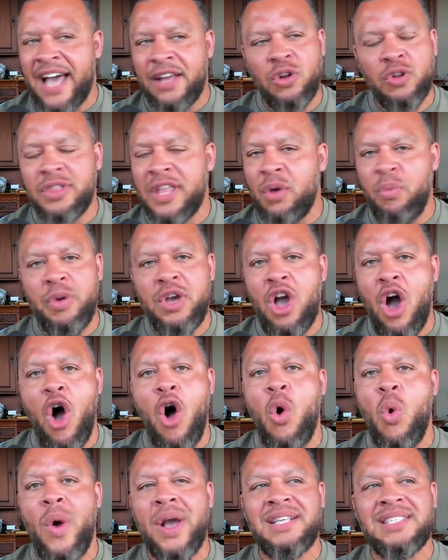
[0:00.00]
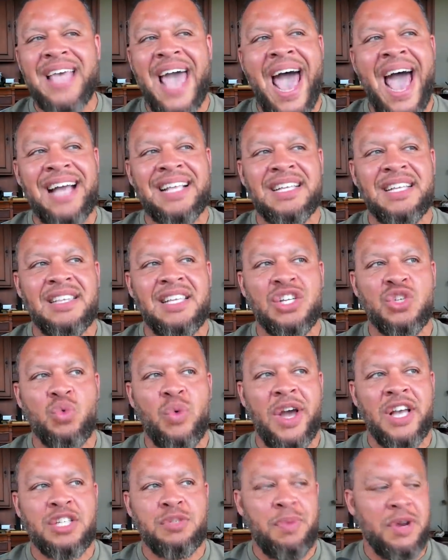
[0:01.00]
I don't think we always acted this
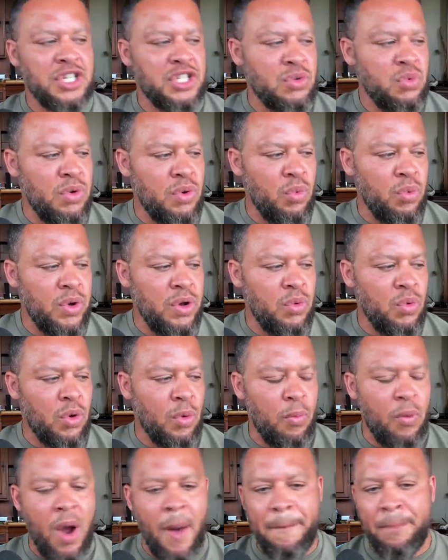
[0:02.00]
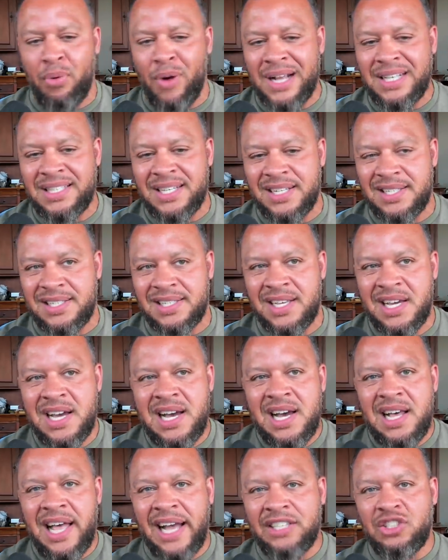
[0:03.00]
way, especially when we were apprentice,
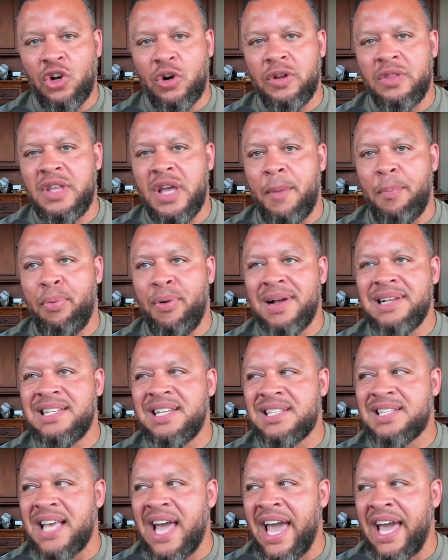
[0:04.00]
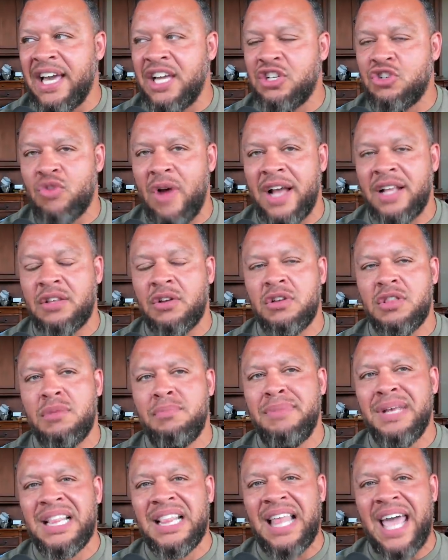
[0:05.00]
like during the apprentice age, right? During the
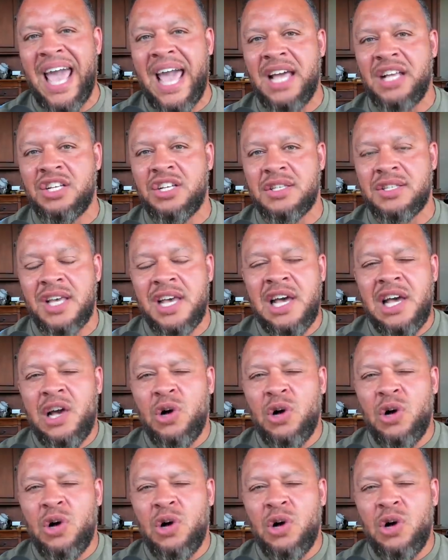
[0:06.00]
Middle Ages.